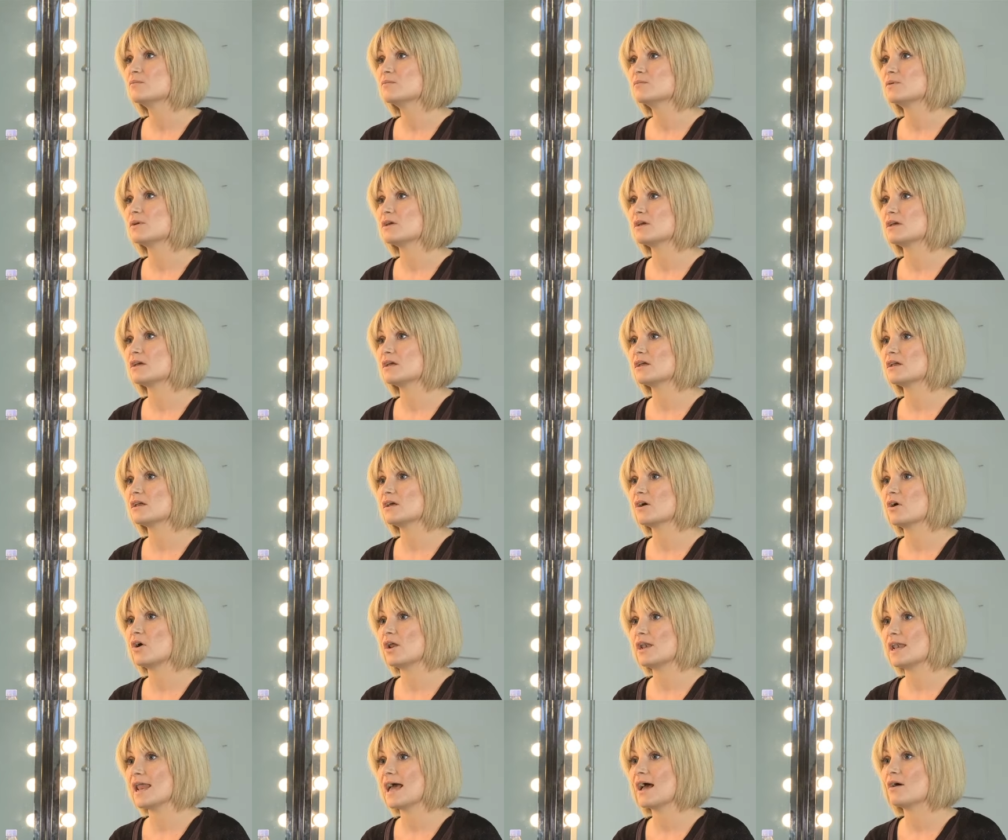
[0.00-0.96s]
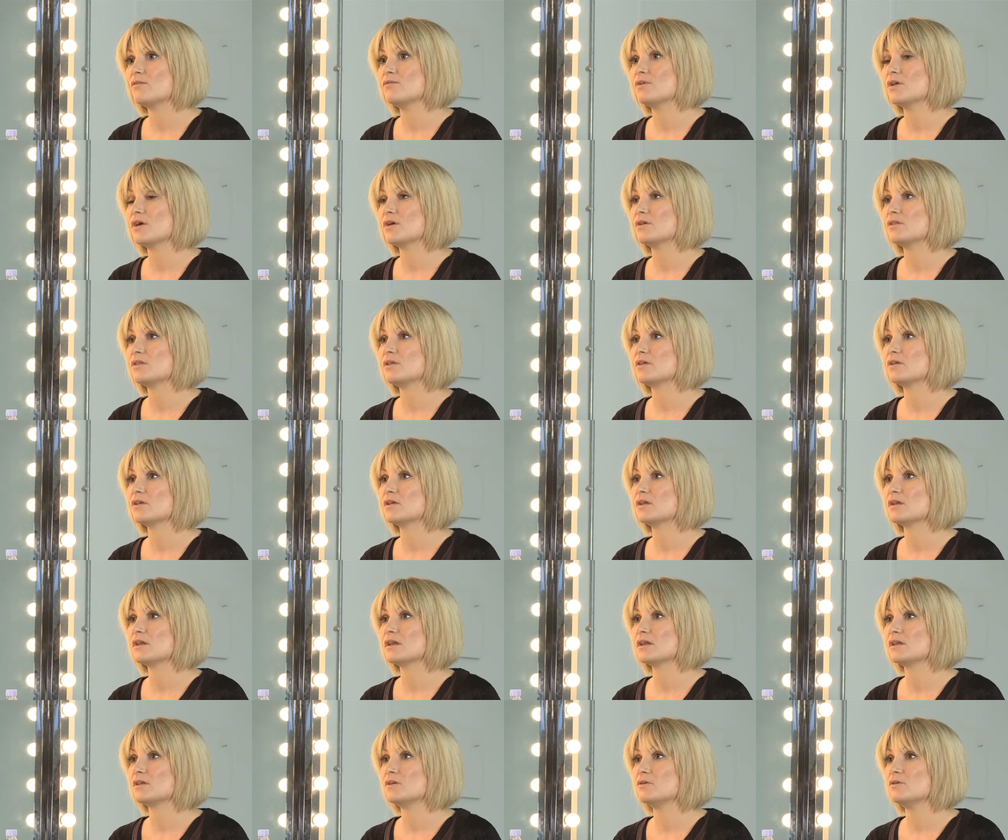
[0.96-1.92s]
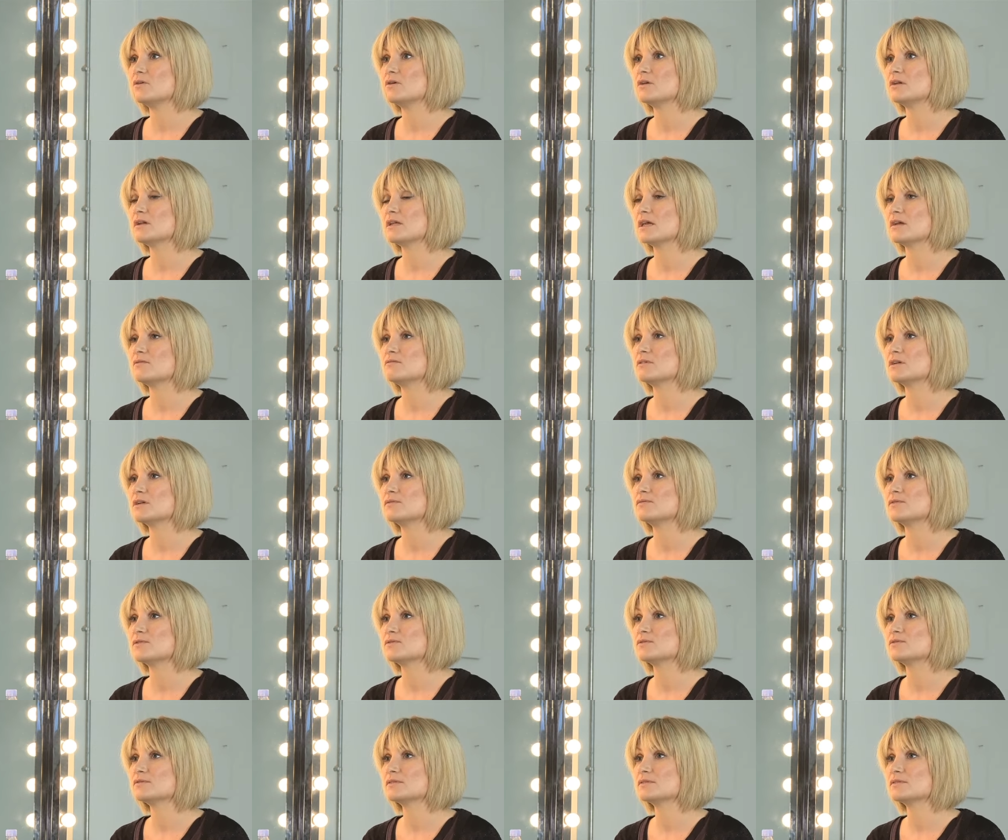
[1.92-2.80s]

But I now know that it, you can get rid of your